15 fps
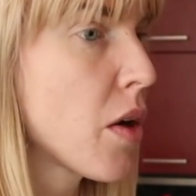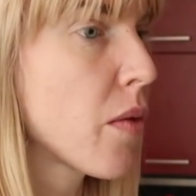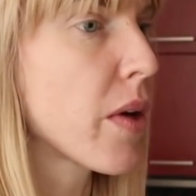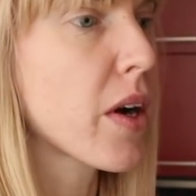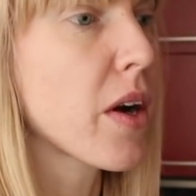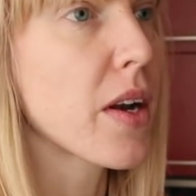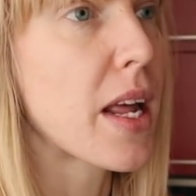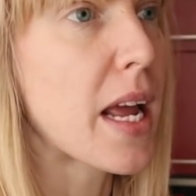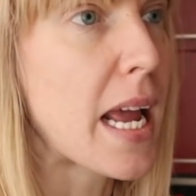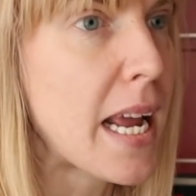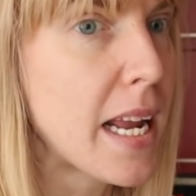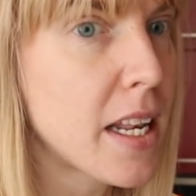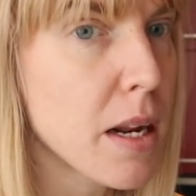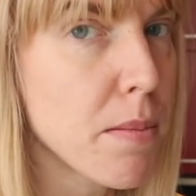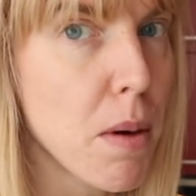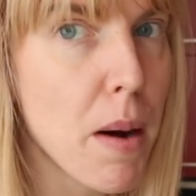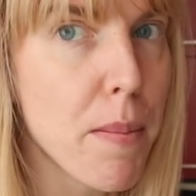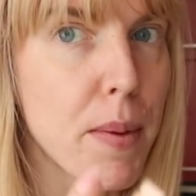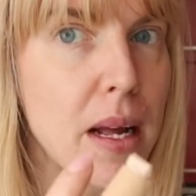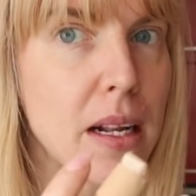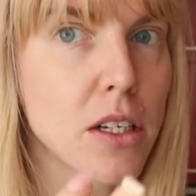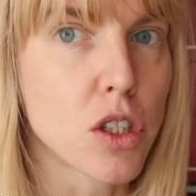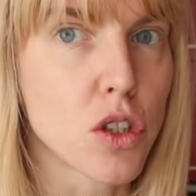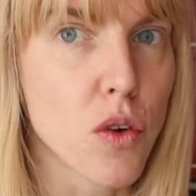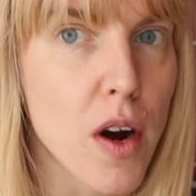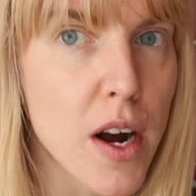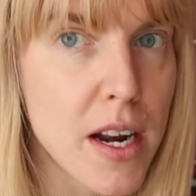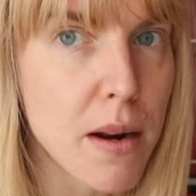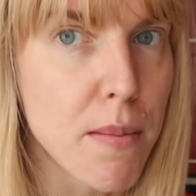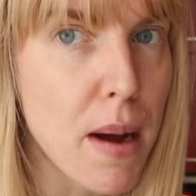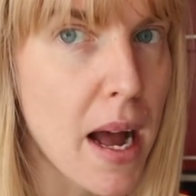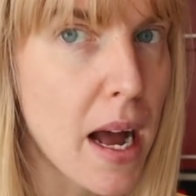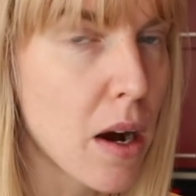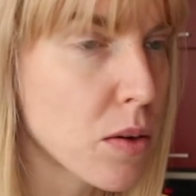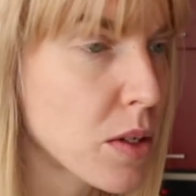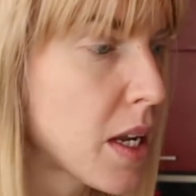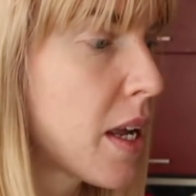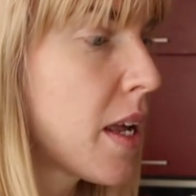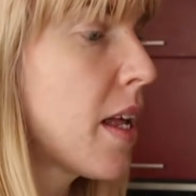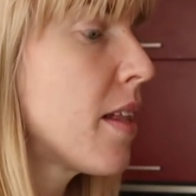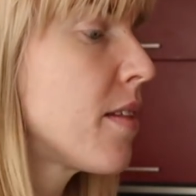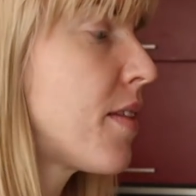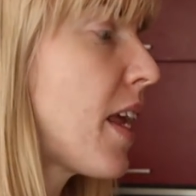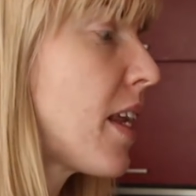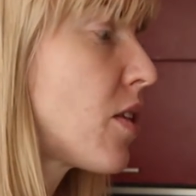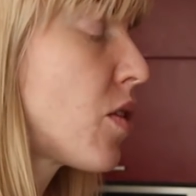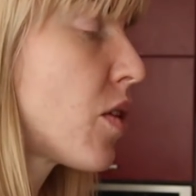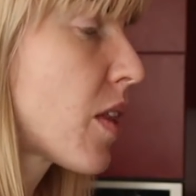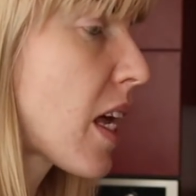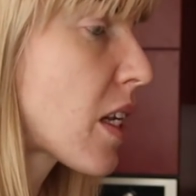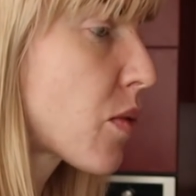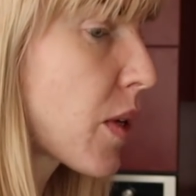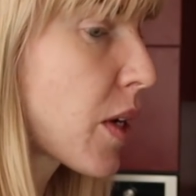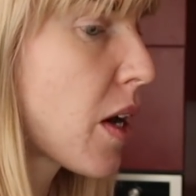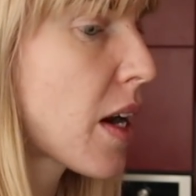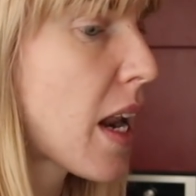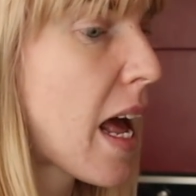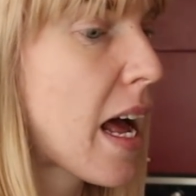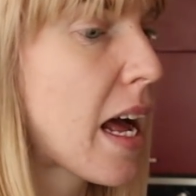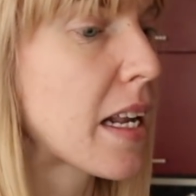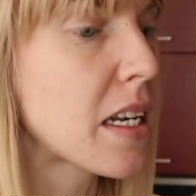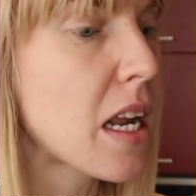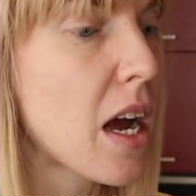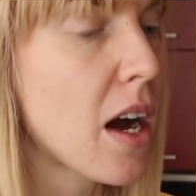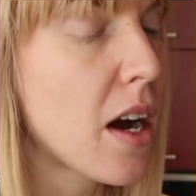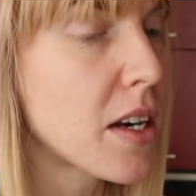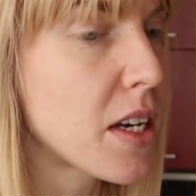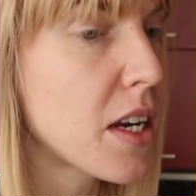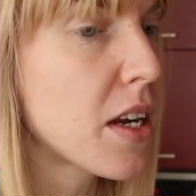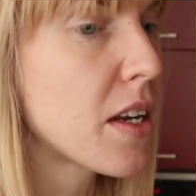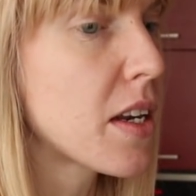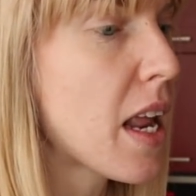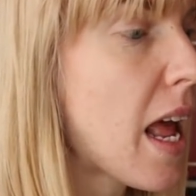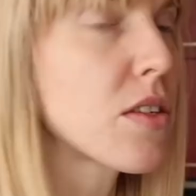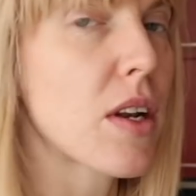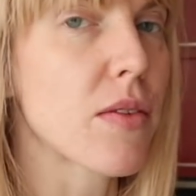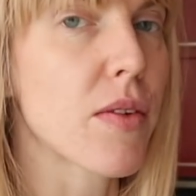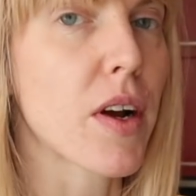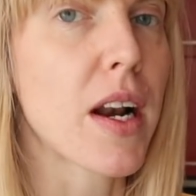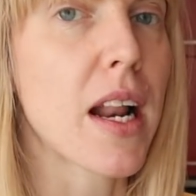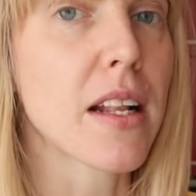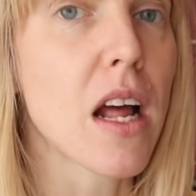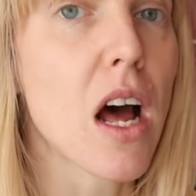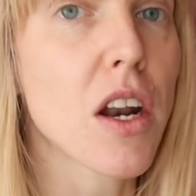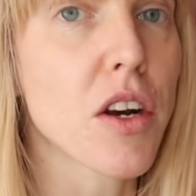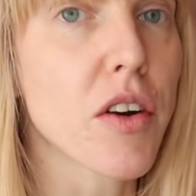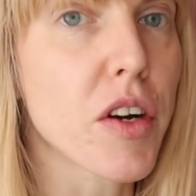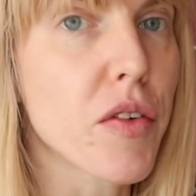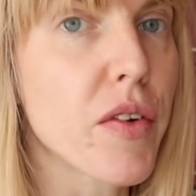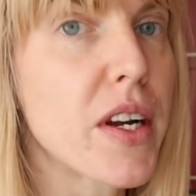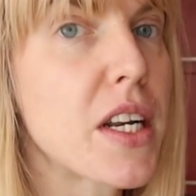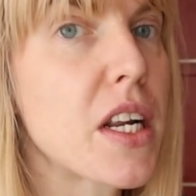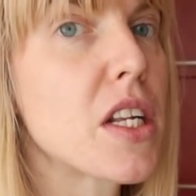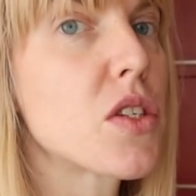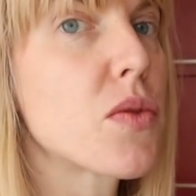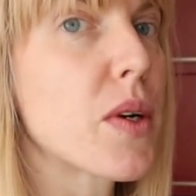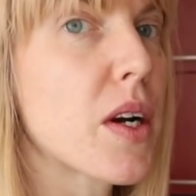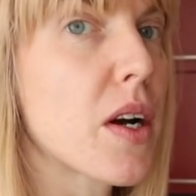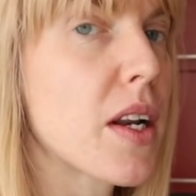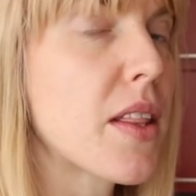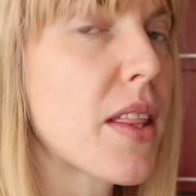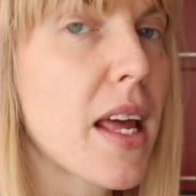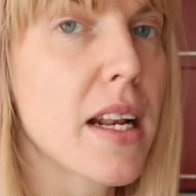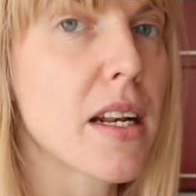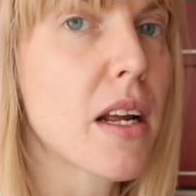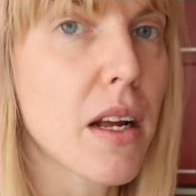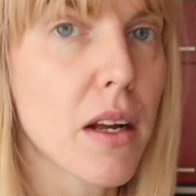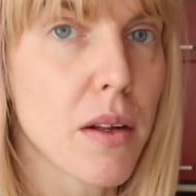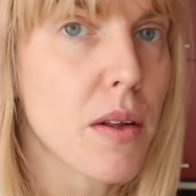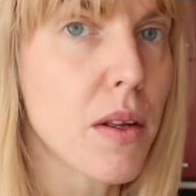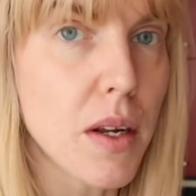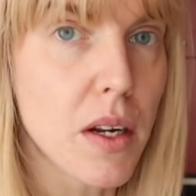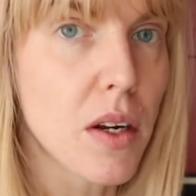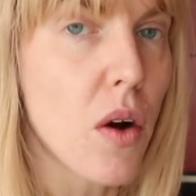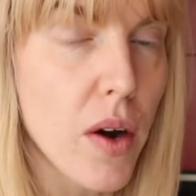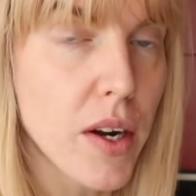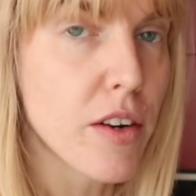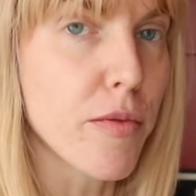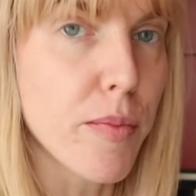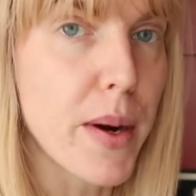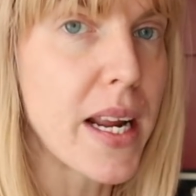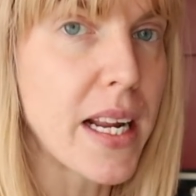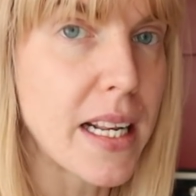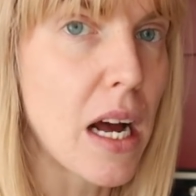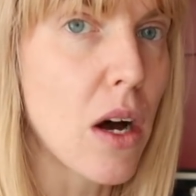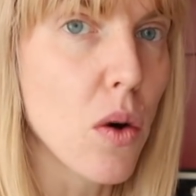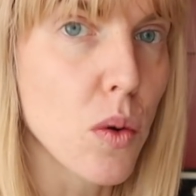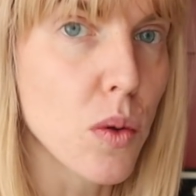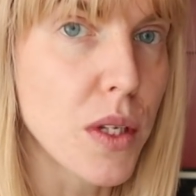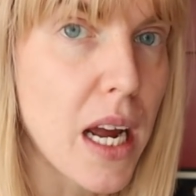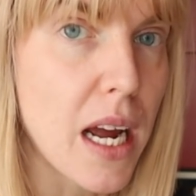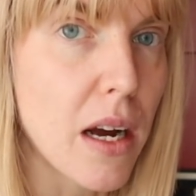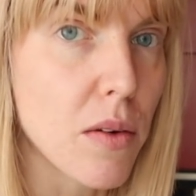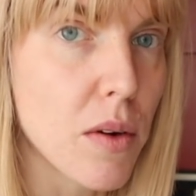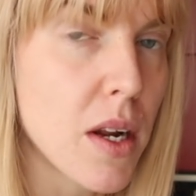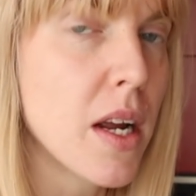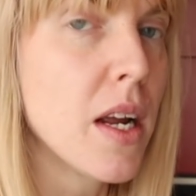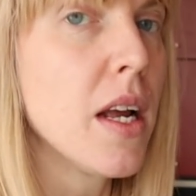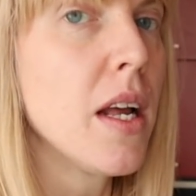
We're gonna heat them up, dry them out. Then to that we're gonna add onion. And then we're gonna add other ingredients. We're gonna then kind of break that all down.